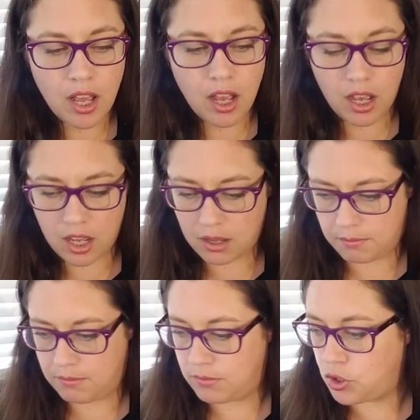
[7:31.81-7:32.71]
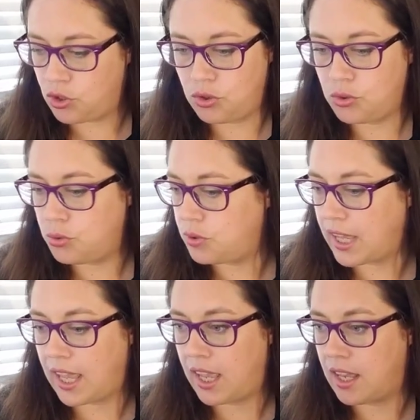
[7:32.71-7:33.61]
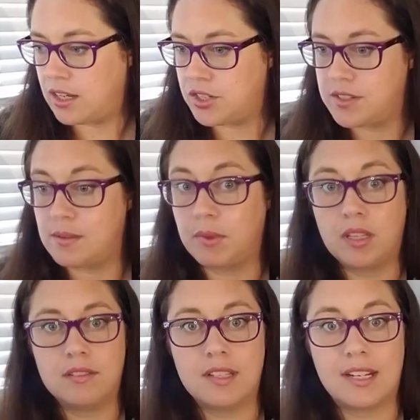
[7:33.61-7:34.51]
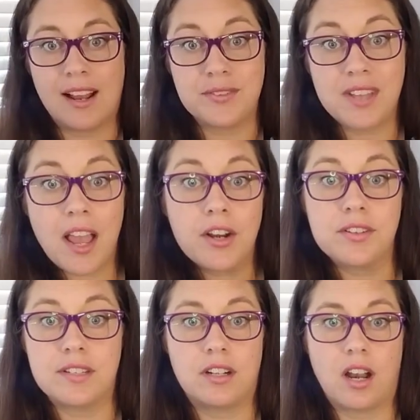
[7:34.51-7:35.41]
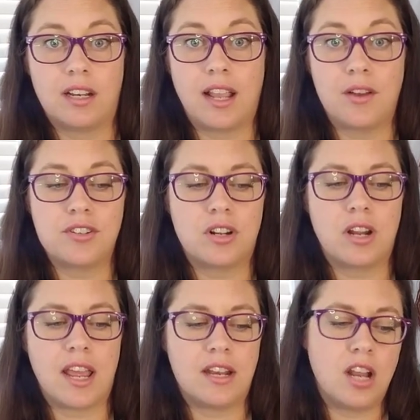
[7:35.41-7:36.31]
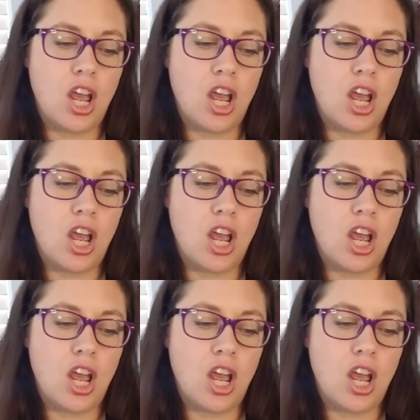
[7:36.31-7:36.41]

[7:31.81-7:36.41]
um, you can just simply sit it outside or sit it on a counter and